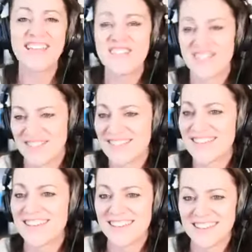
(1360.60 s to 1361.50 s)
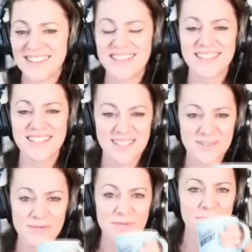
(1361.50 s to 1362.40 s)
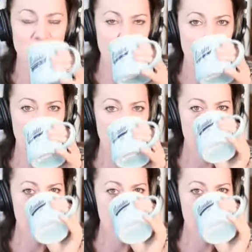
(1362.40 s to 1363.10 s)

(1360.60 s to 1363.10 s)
live in the heart of the city. I mean, there